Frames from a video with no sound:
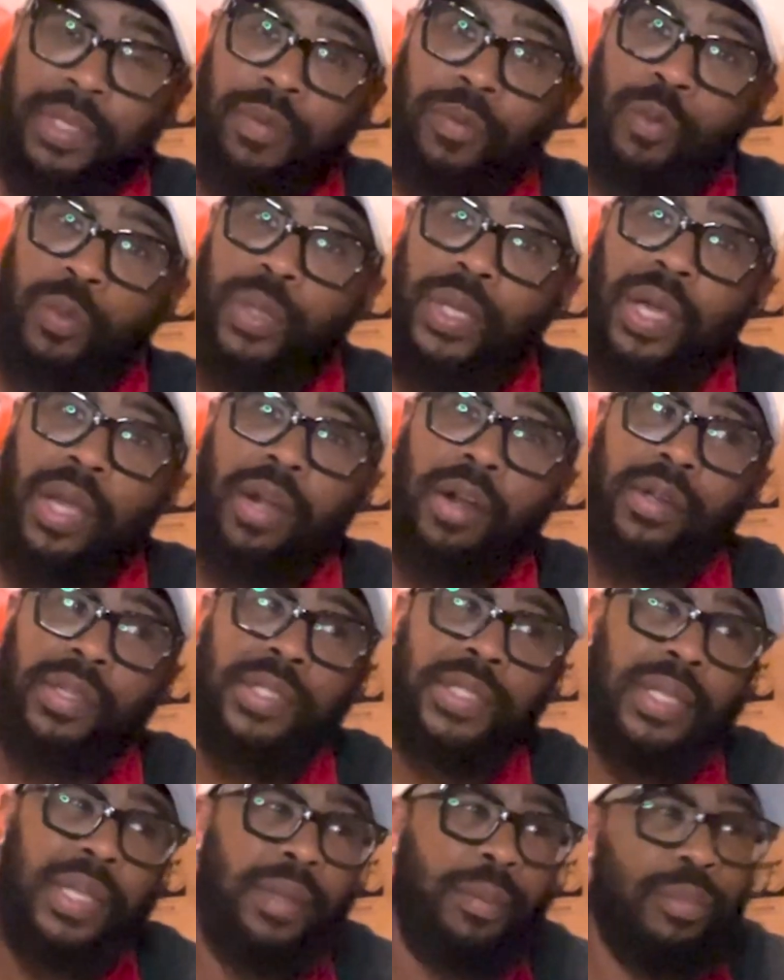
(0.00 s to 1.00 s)
We got our
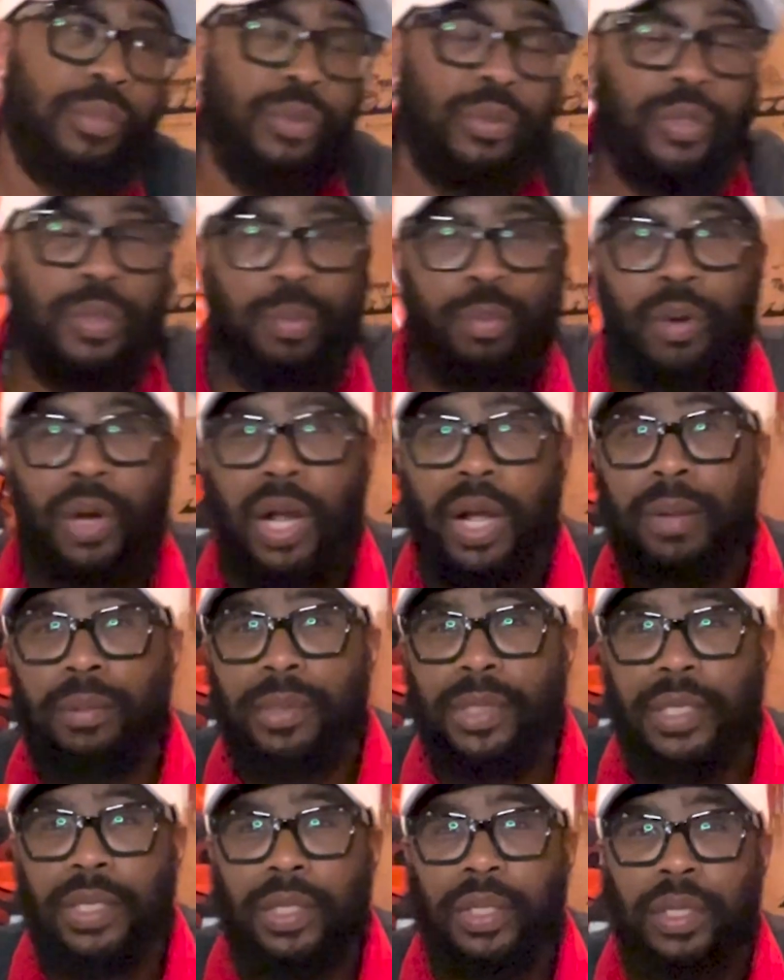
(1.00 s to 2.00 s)
samples
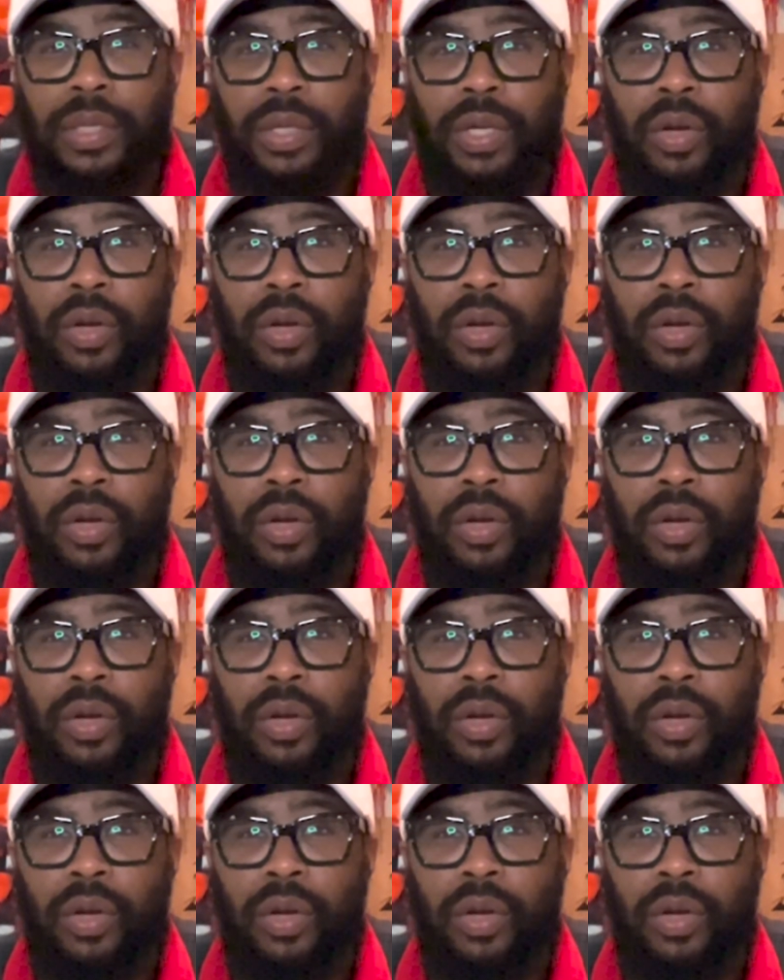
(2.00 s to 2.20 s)
probably